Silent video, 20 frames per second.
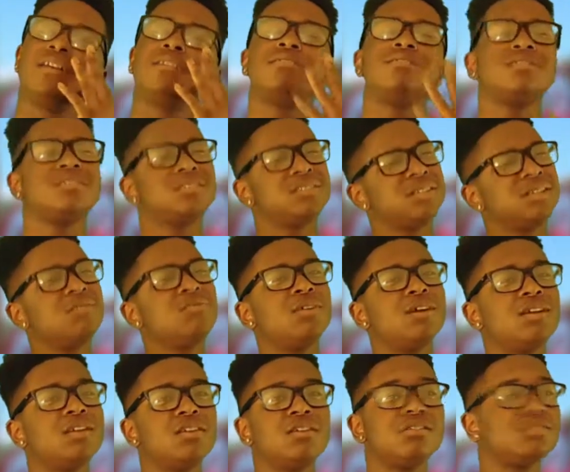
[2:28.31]
I don't understand
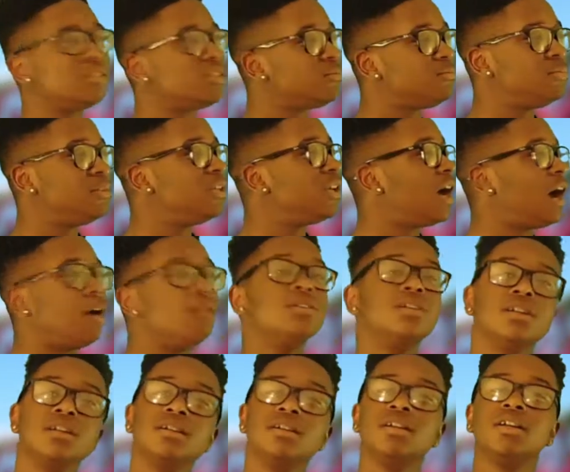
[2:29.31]
why y'all just be out
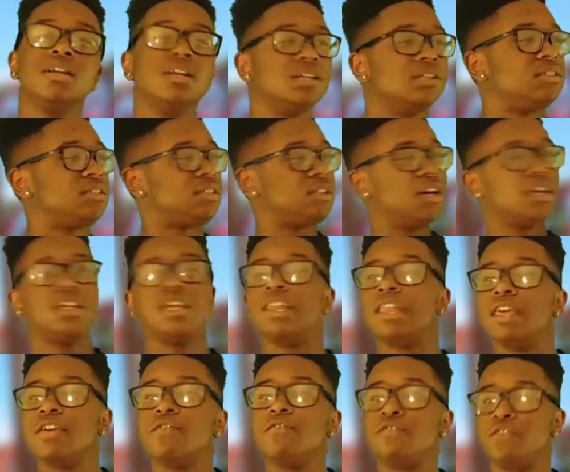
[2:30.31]
here
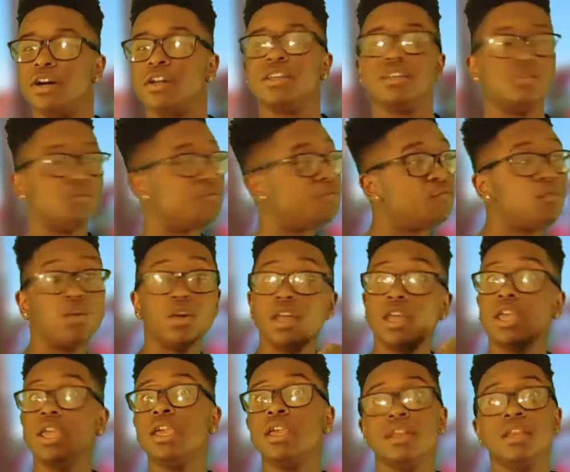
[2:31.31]
and for
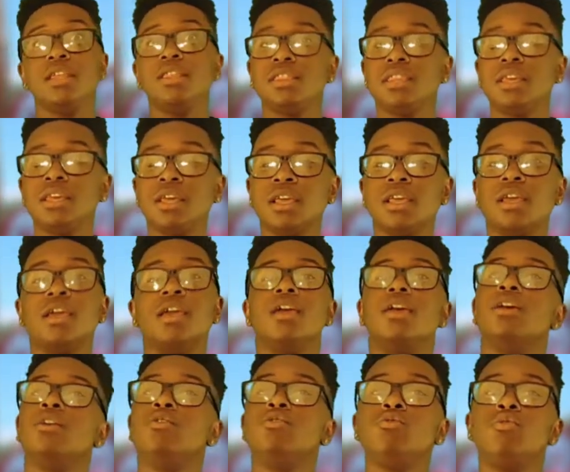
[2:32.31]
anything.
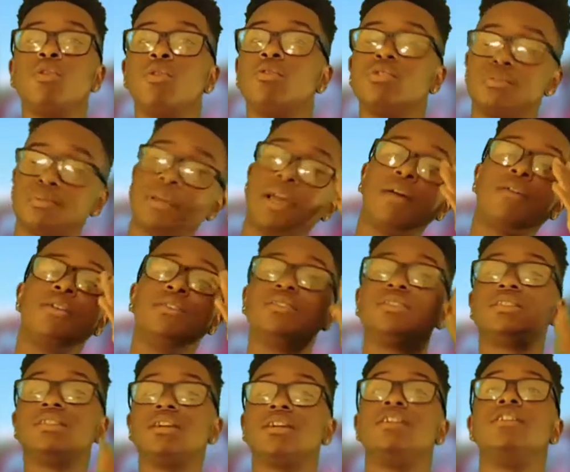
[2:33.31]
You hoes be out here
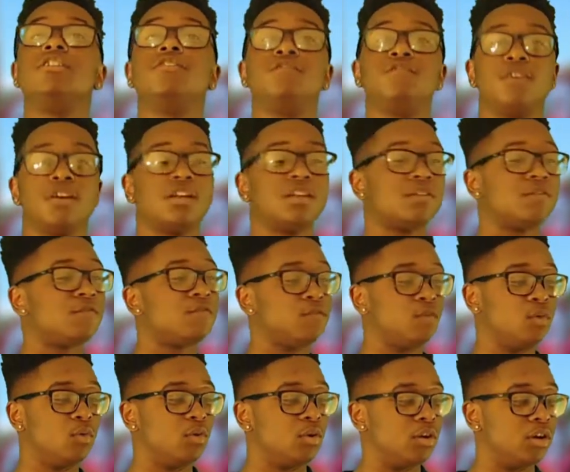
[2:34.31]
and
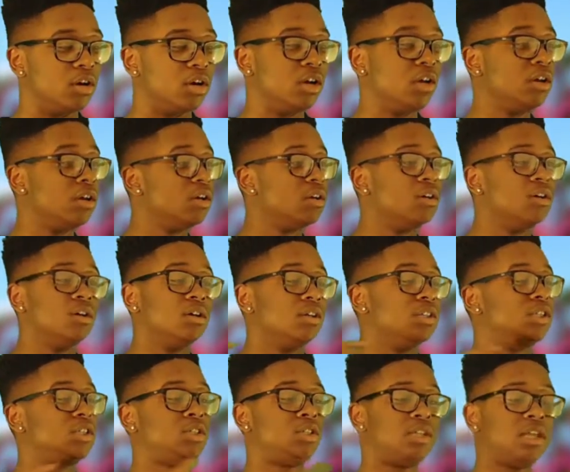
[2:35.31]
for
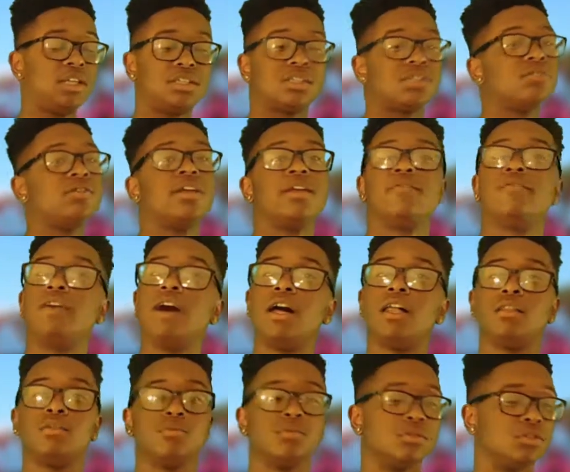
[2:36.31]
Instagram
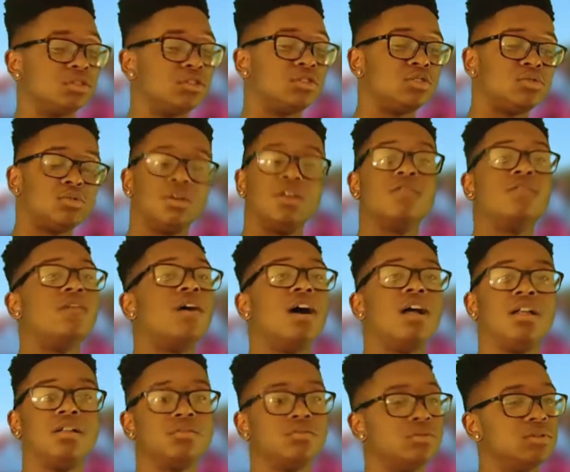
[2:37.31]
followers, Twitter
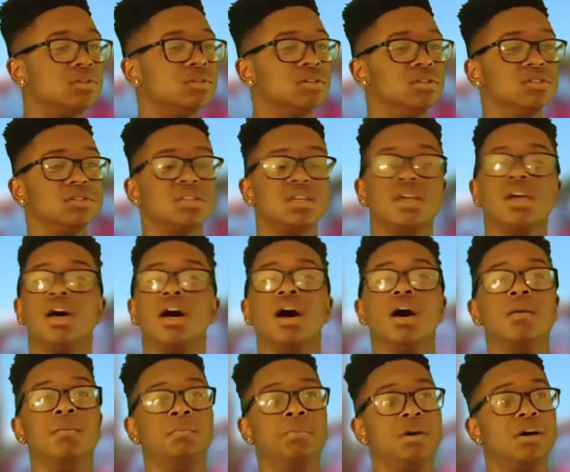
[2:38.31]
followers,
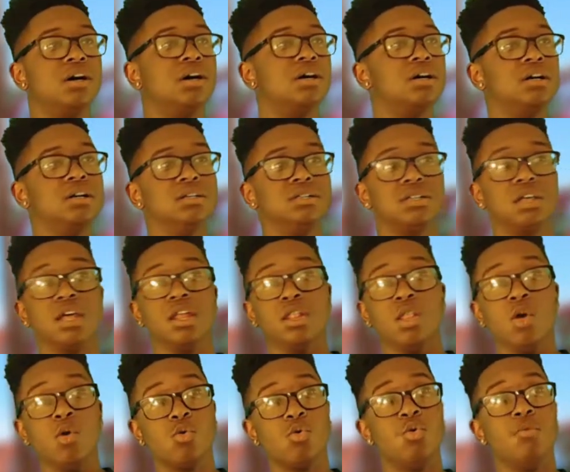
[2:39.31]
a buzz, a
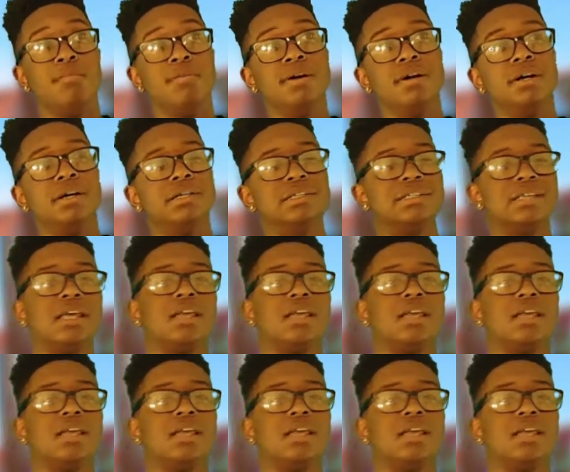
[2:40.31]
local buzz.